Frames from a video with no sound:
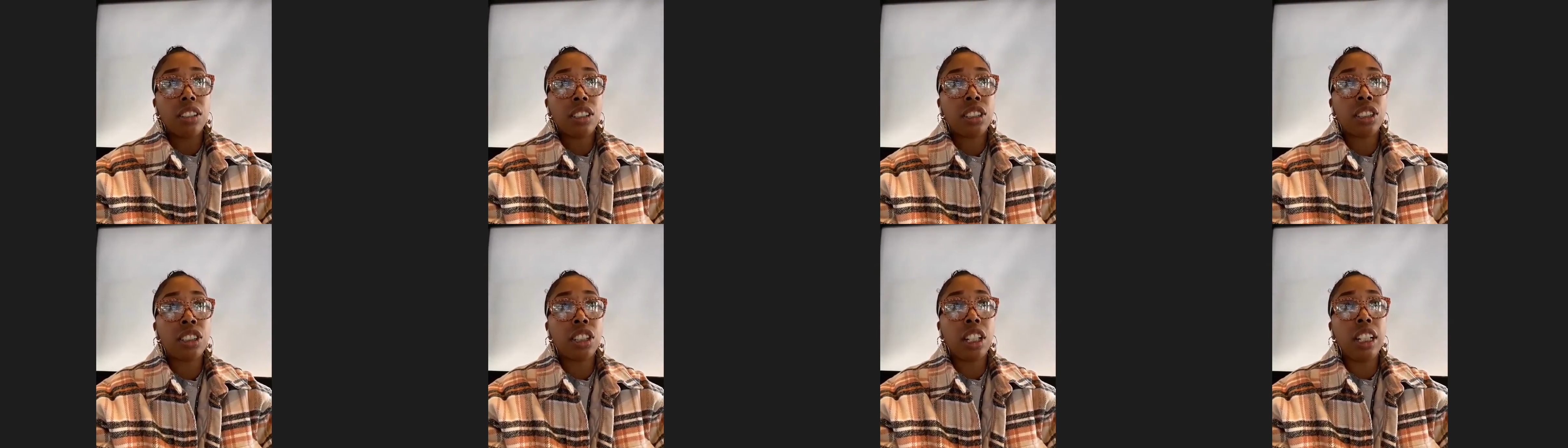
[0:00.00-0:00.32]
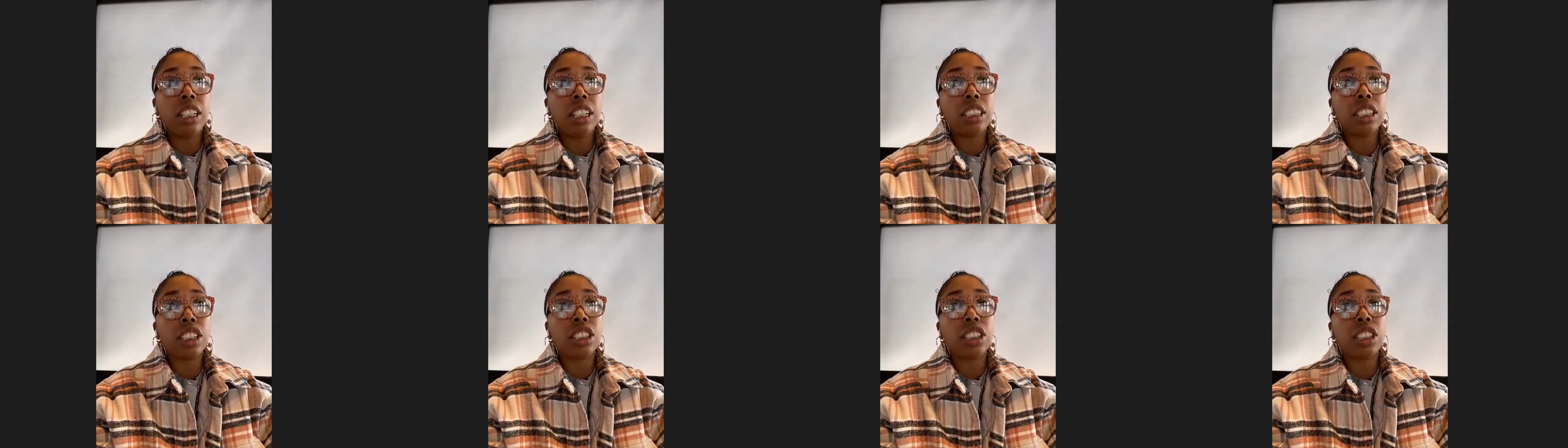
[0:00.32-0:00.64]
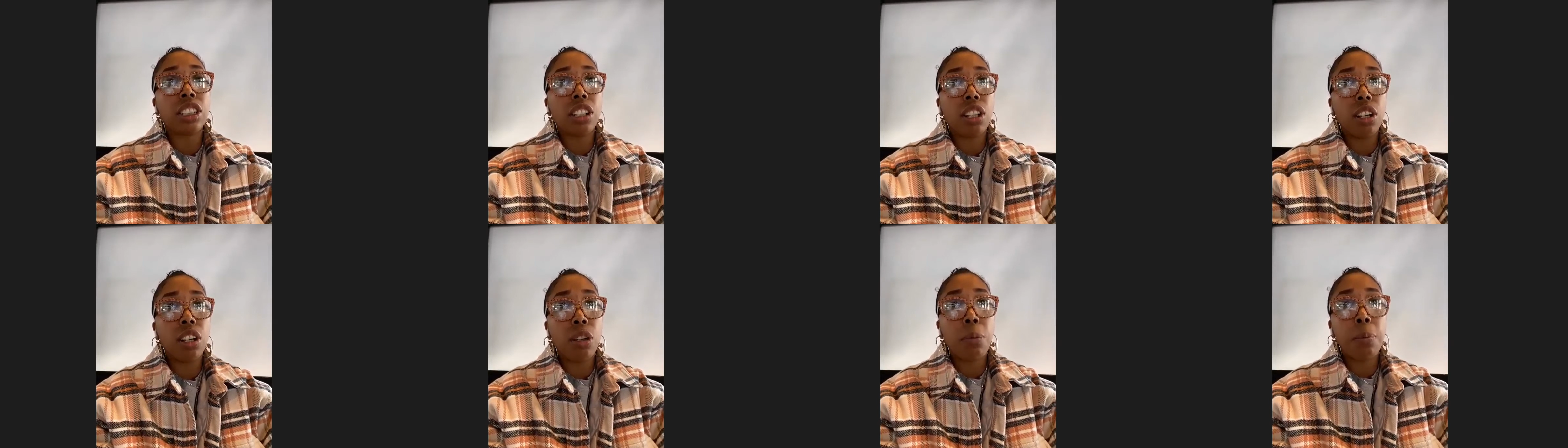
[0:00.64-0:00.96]
it's a
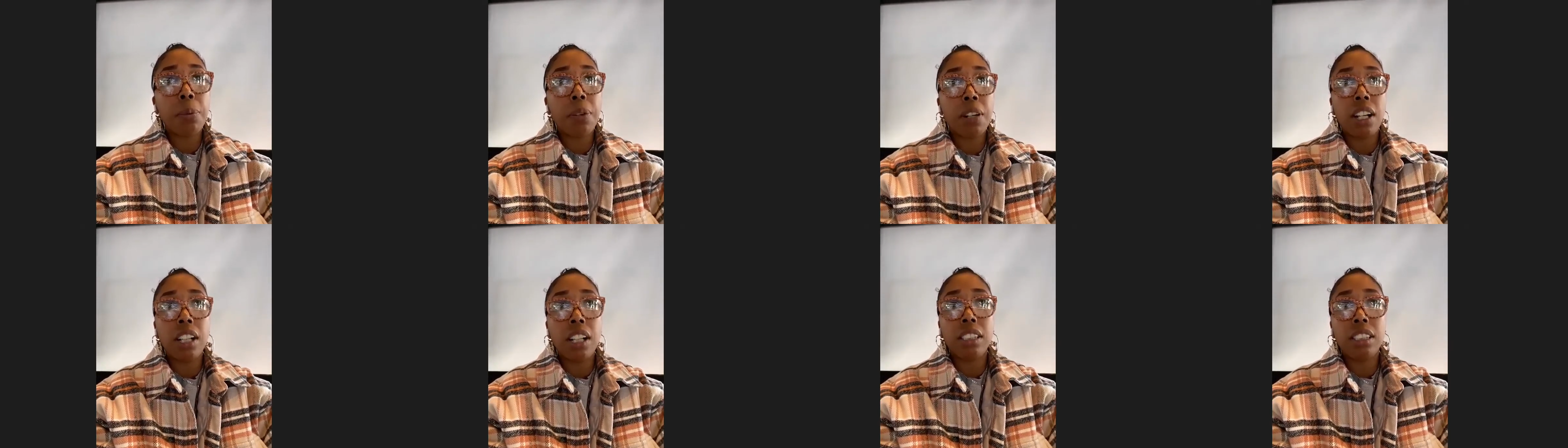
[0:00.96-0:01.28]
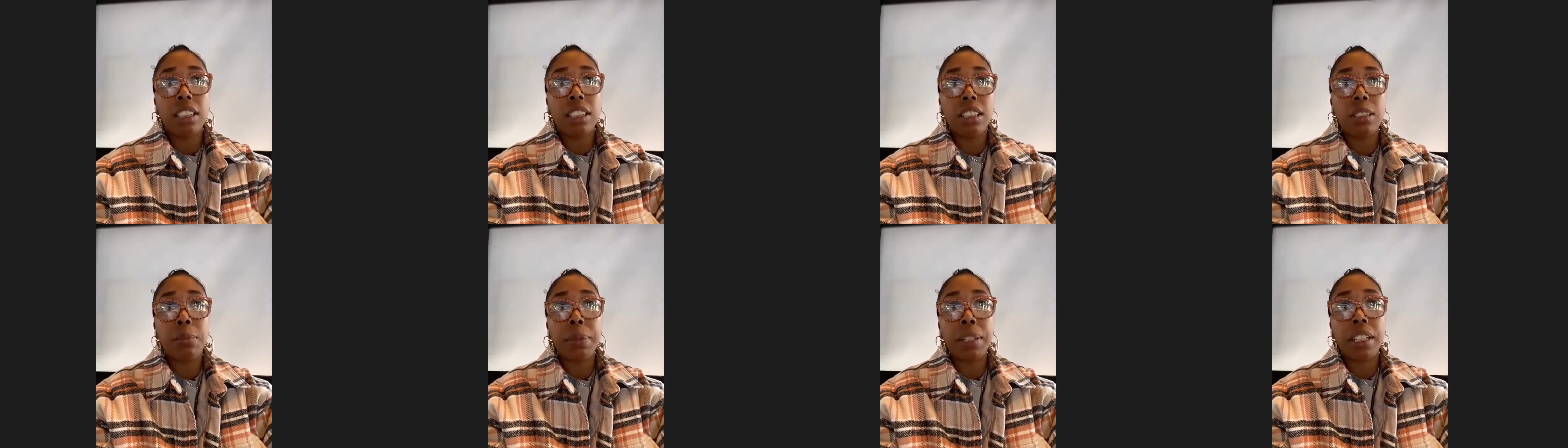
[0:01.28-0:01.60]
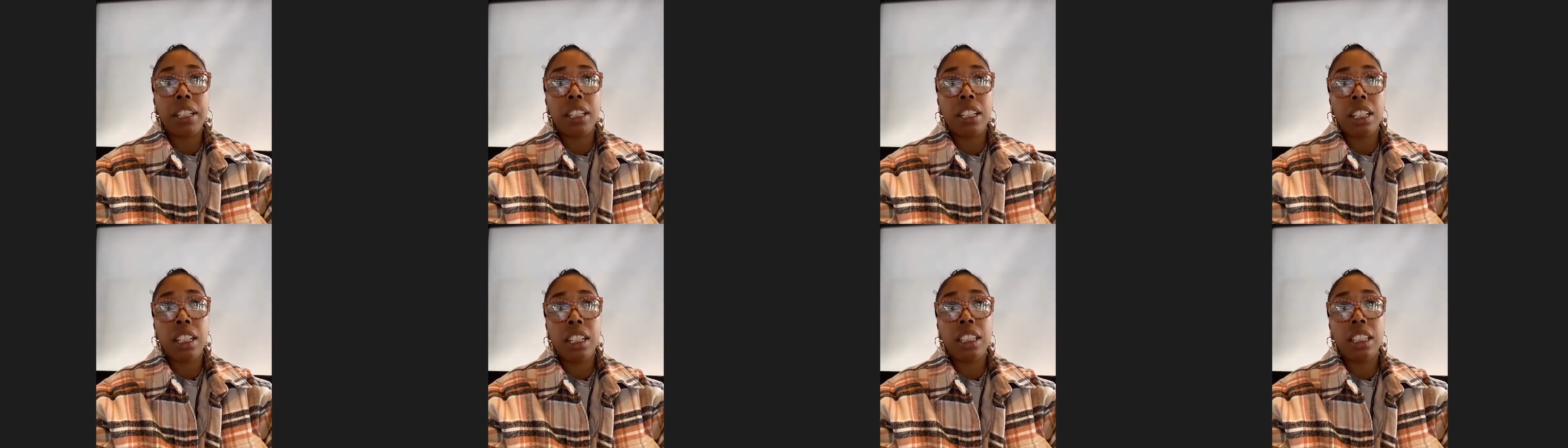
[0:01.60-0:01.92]
slow process,
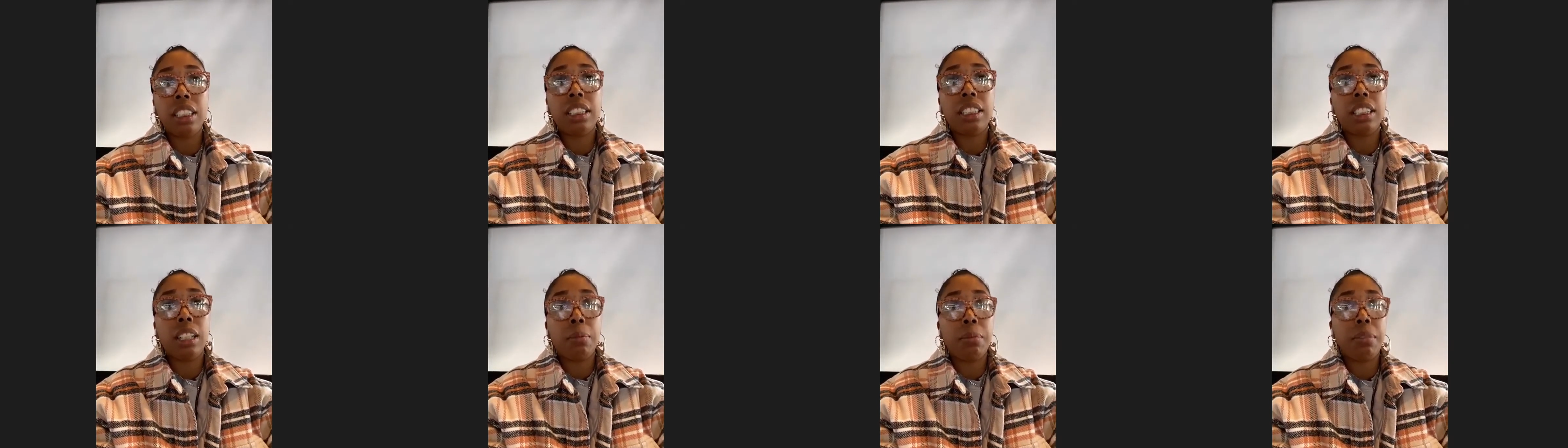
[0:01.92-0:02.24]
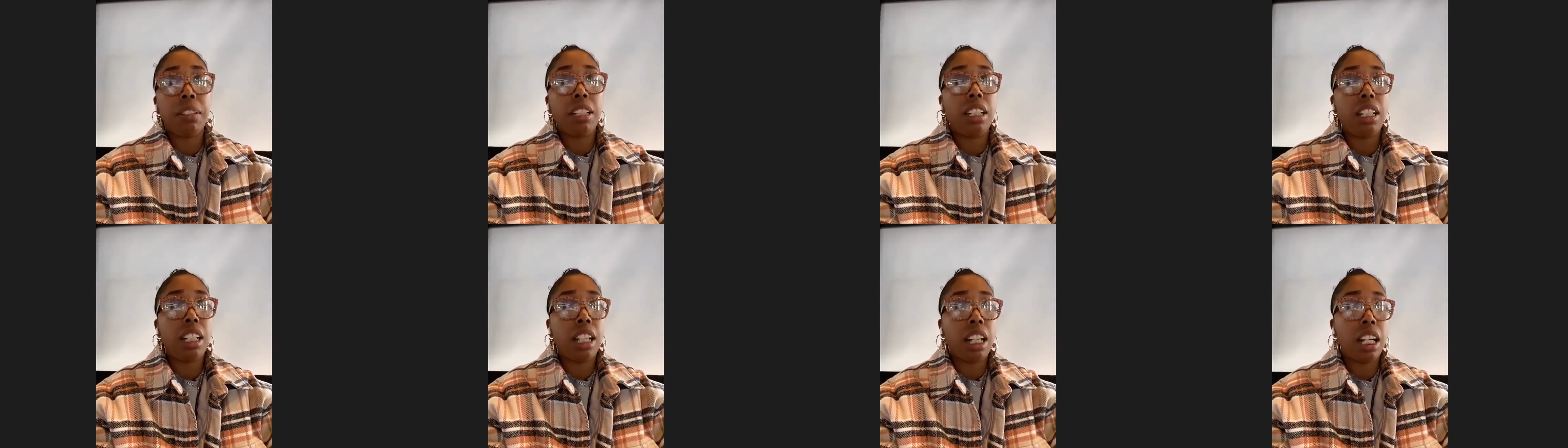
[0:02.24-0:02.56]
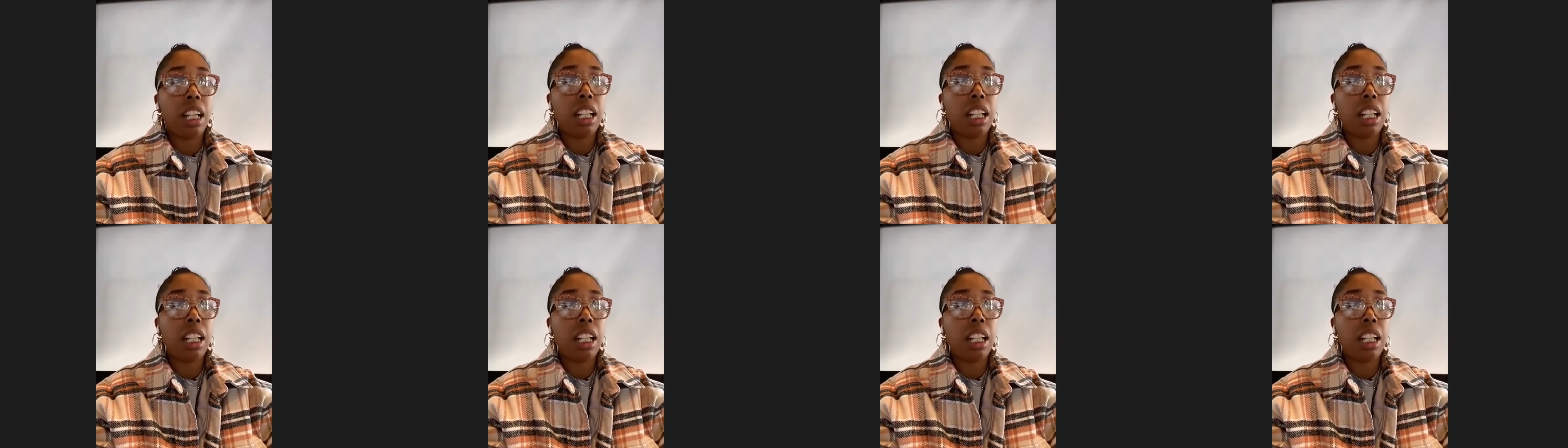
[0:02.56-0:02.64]
but it is something that